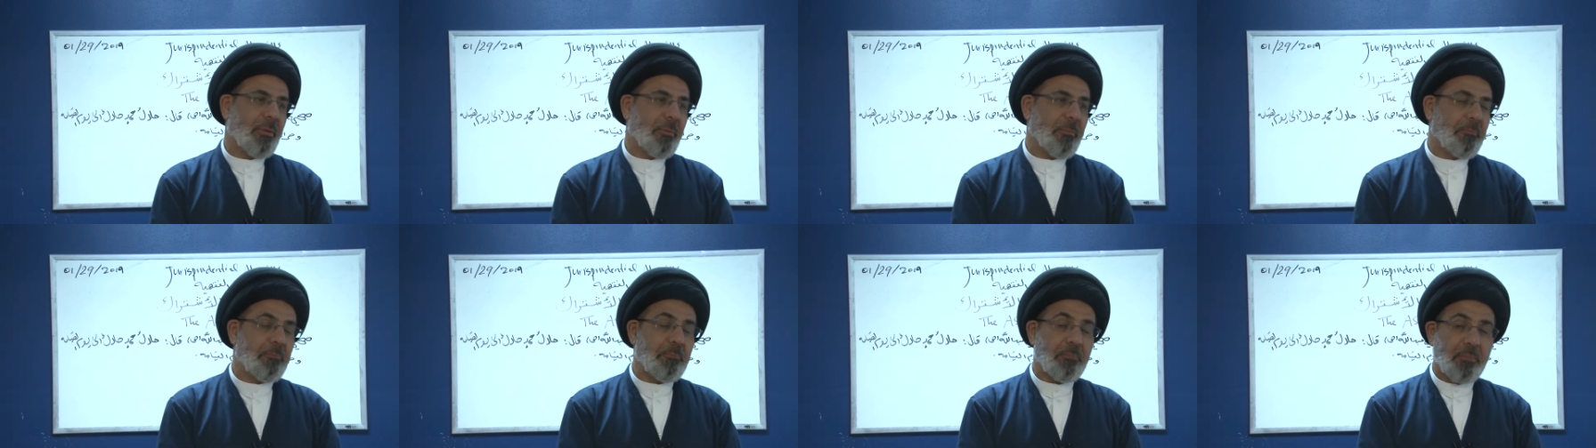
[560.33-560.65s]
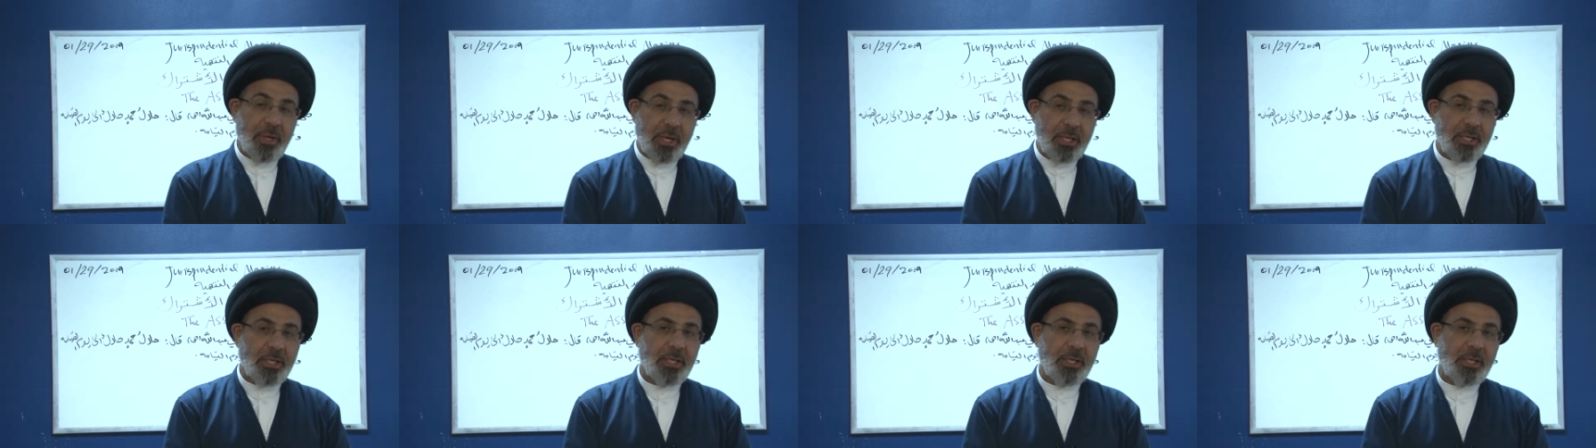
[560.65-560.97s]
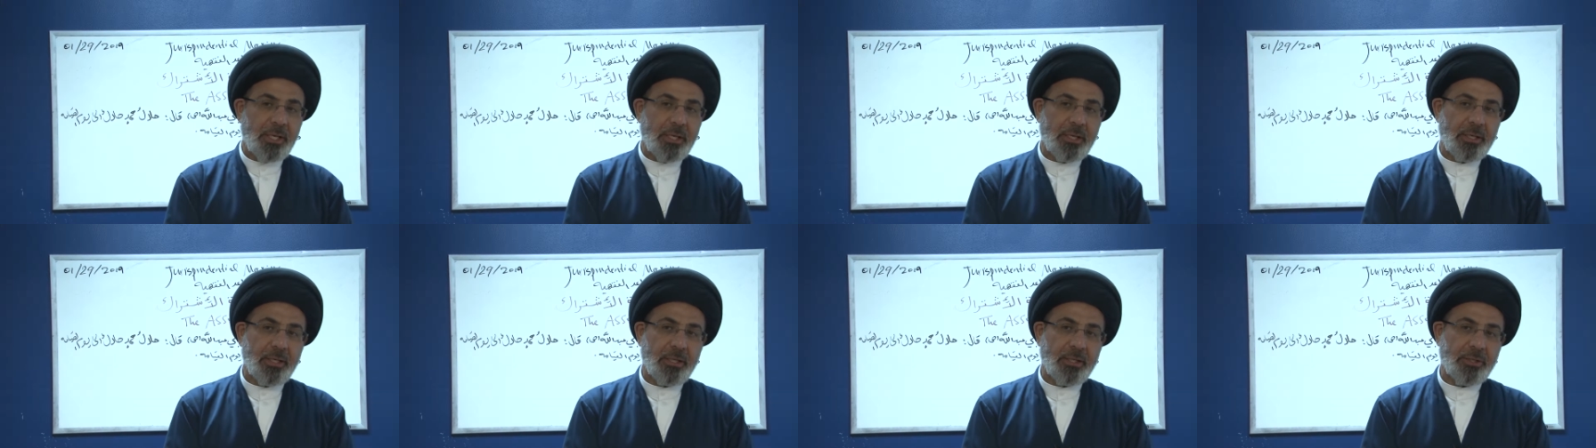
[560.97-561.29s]

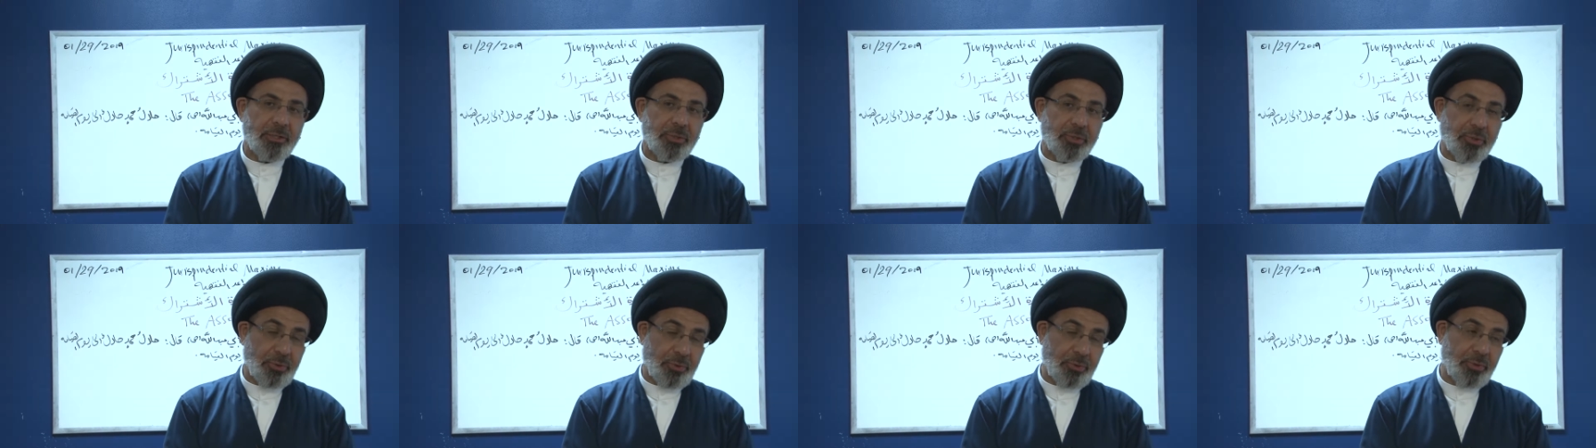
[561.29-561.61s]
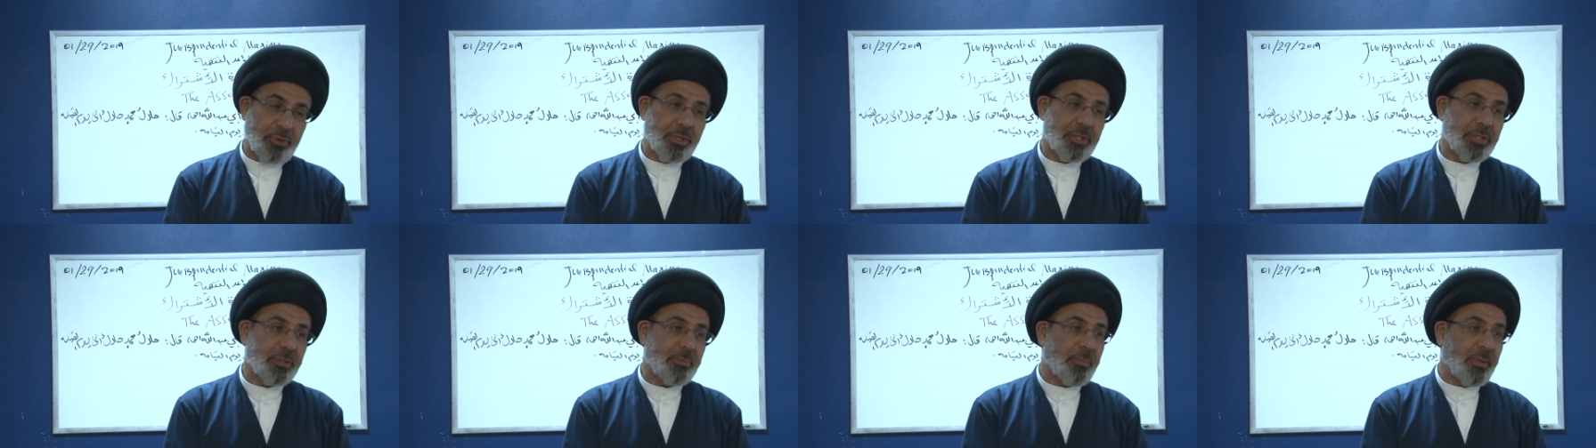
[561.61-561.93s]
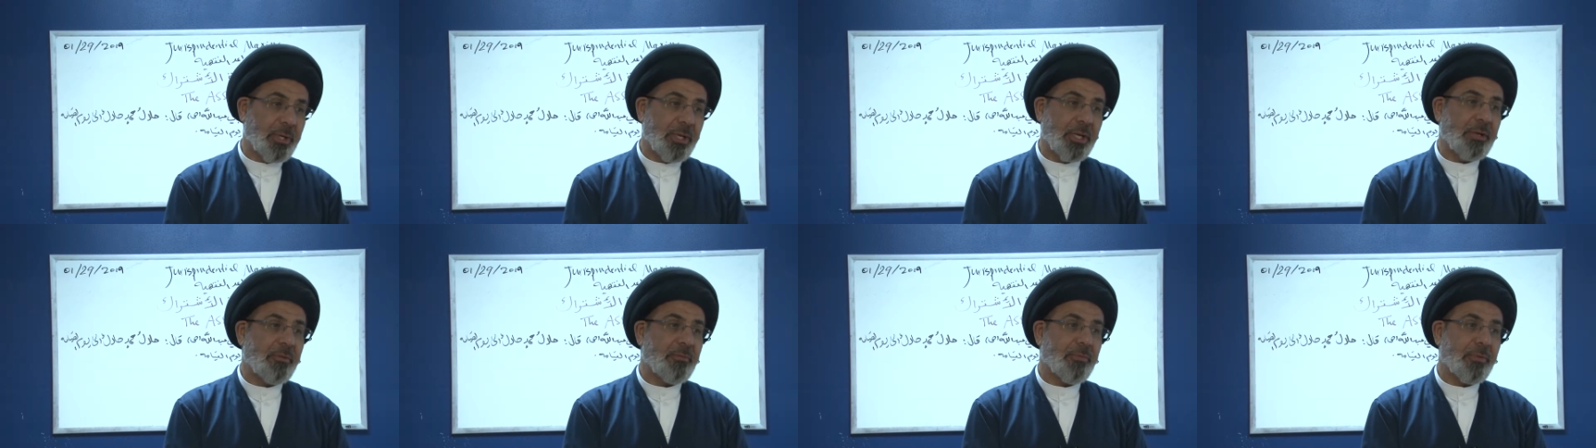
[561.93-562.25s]
Many jurists
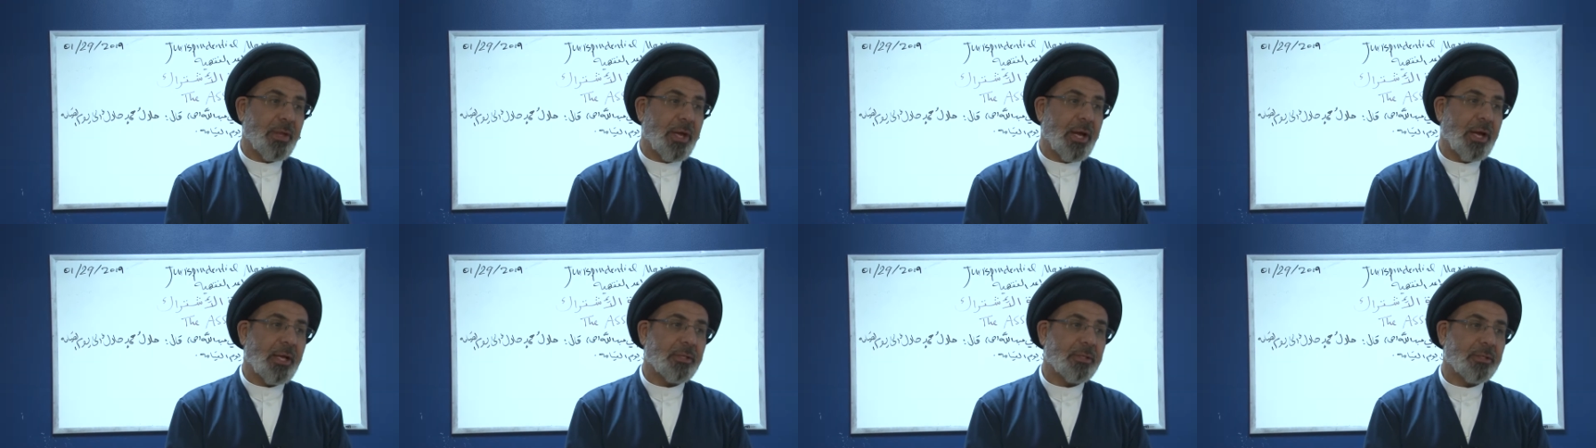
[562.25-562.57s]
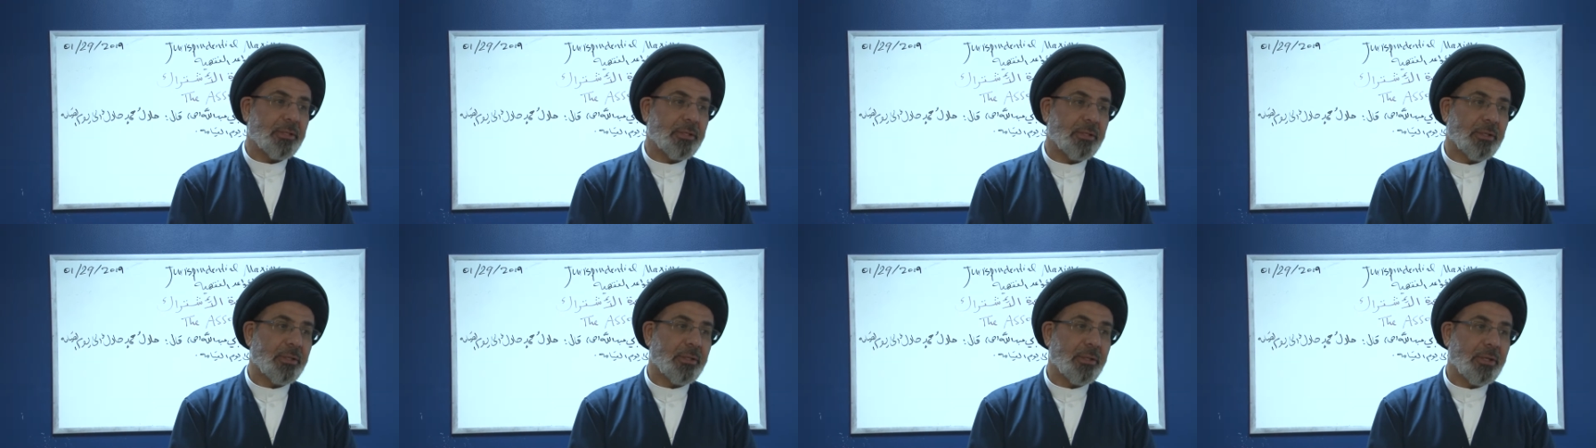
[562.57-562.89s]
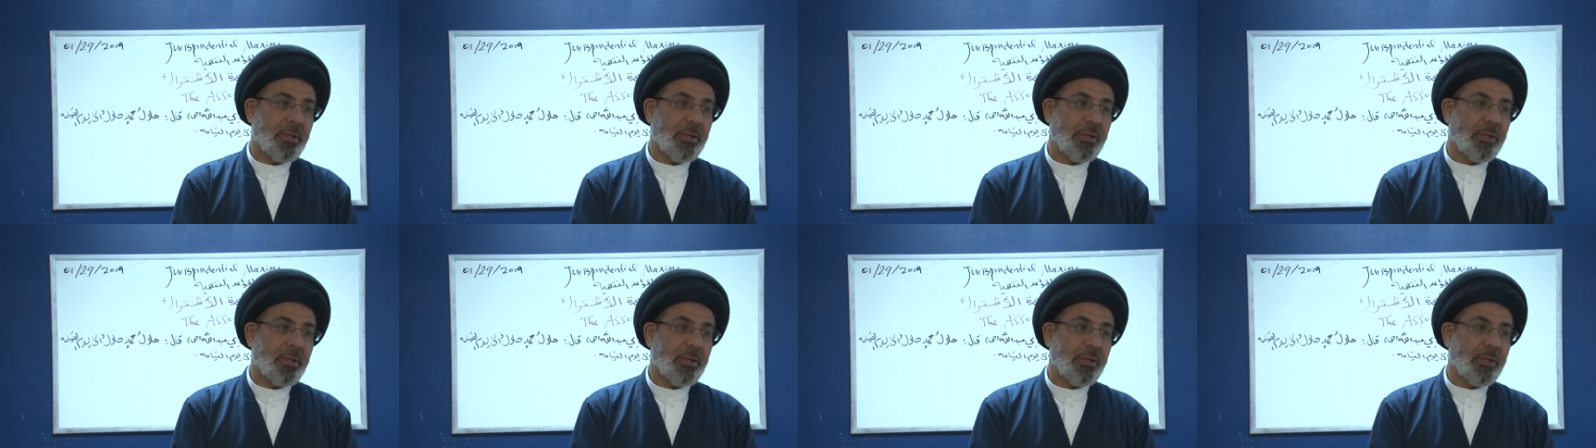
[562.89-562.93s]
believe that